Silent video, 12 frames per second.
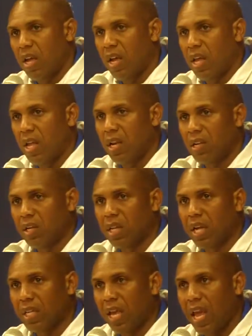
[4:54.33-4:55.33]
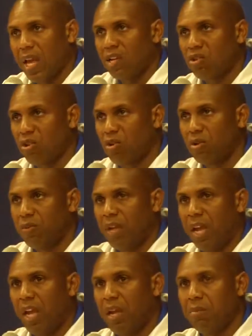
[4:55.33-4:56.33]
and looked like they had control of
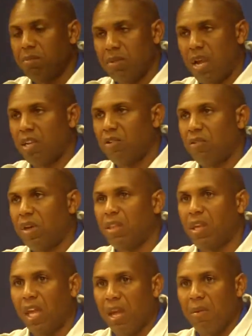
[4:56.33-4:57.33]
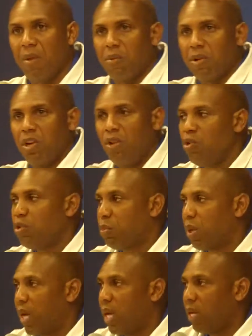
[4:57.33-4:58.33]
the game, Danny Trevathan came up with a
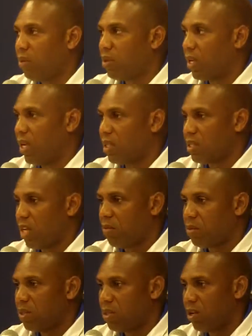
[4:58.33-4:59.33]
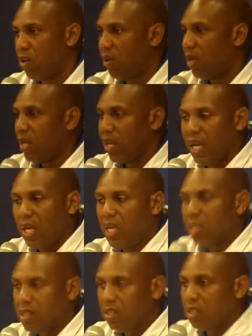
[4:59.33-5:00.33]
huge play with the interception. So
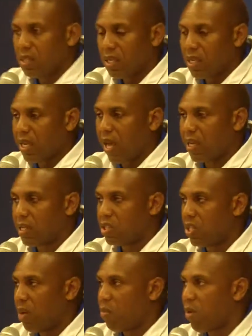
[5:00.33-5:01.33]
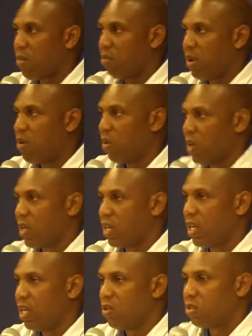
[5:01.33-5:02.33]
he is got to step up and be one of
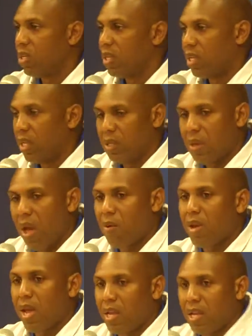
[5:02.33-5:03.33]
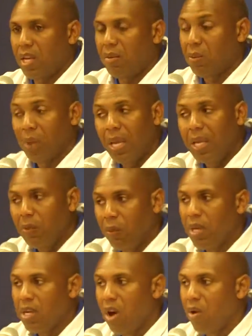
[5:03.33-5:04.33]
the leaders. Now we got to get it. We